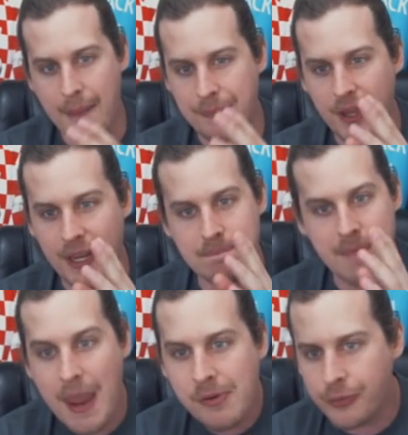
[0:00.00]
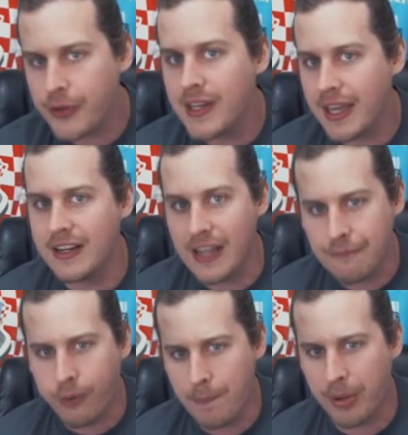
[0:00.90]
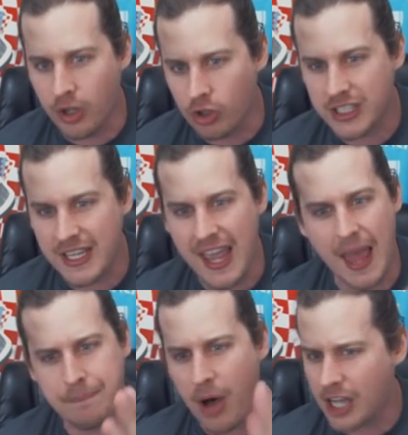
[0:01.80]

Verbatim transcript: I'm thinking maybe if we can get an in for Podolski and